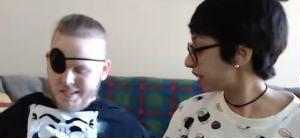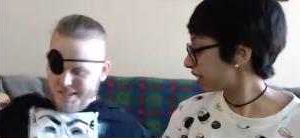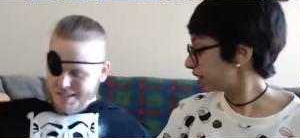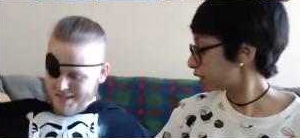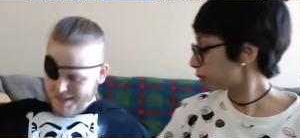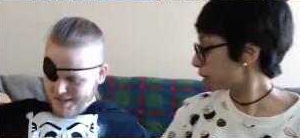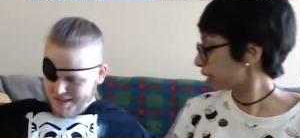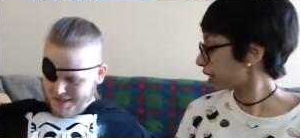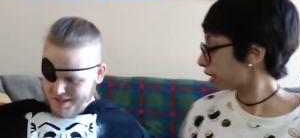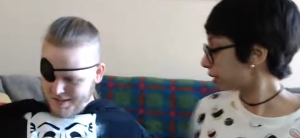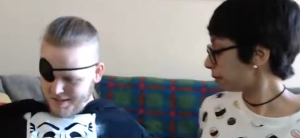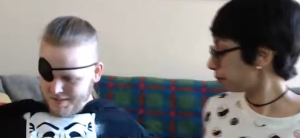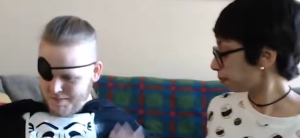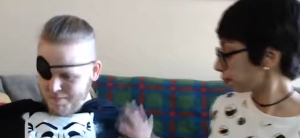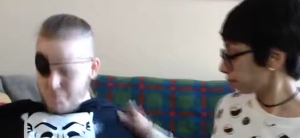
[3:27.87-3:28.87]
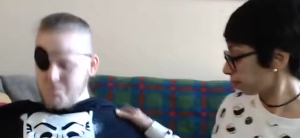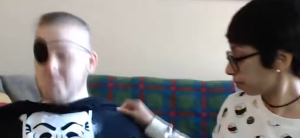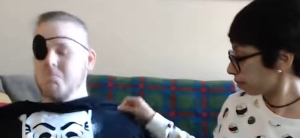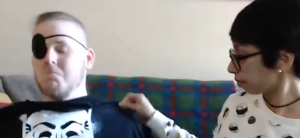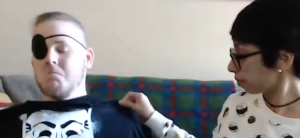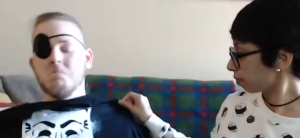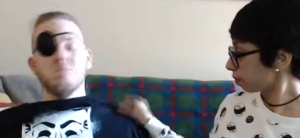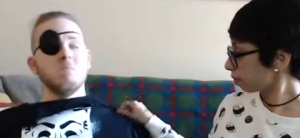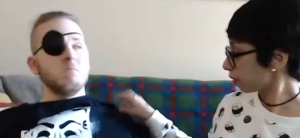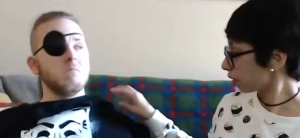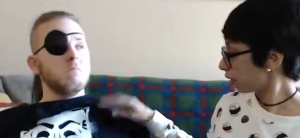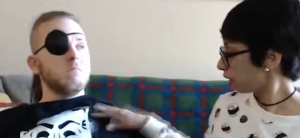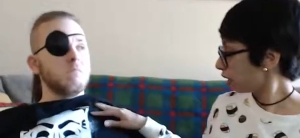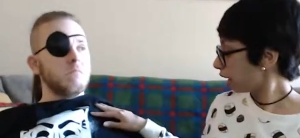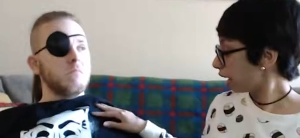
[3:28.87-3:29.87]
Speaker 1: but it looks pretty good. Mm-hmm.
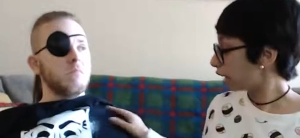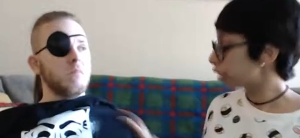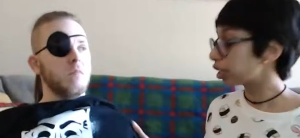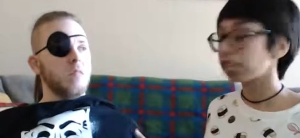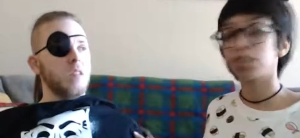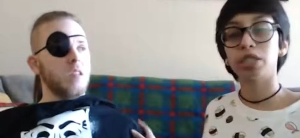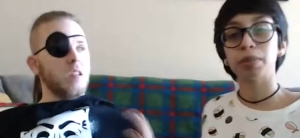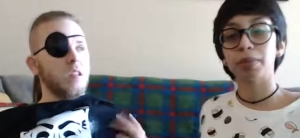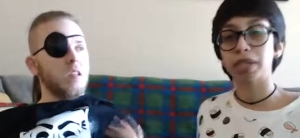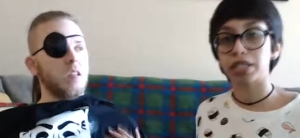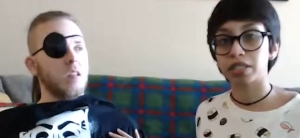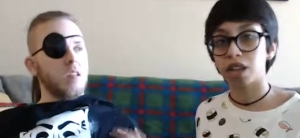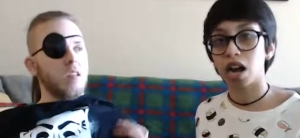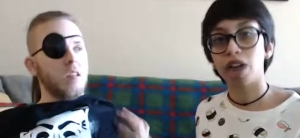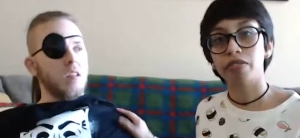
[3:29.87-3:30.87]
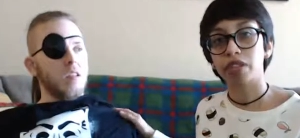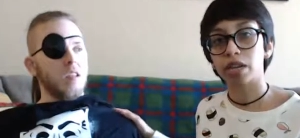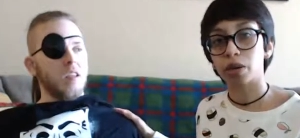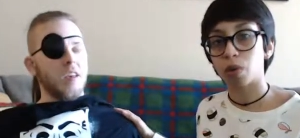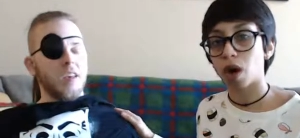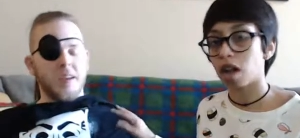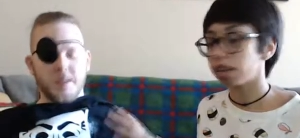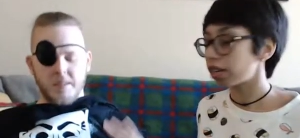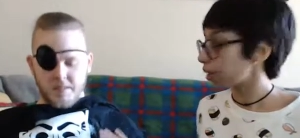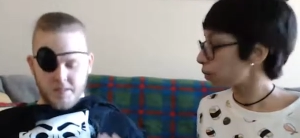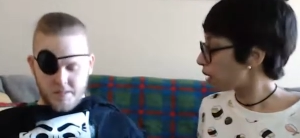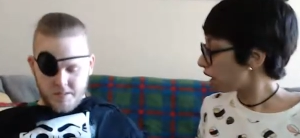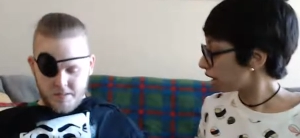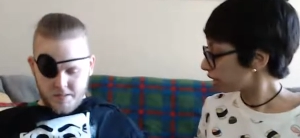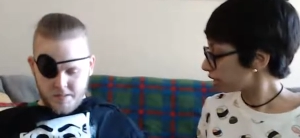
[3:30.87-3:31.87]
And it's actually pretty soft, like yeah. quality
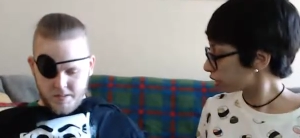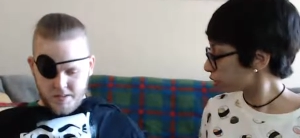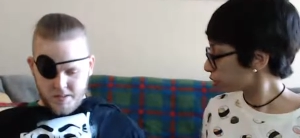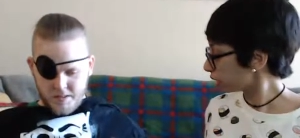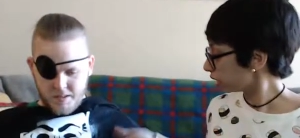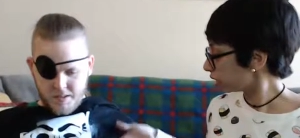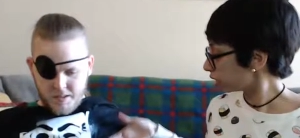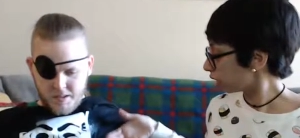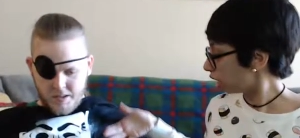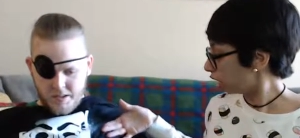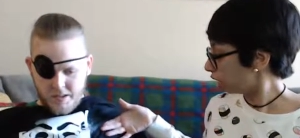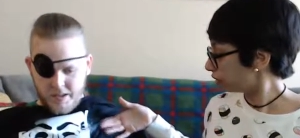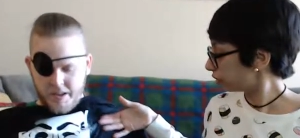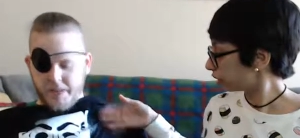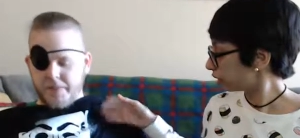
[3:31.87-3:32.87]
wise, it's really soft.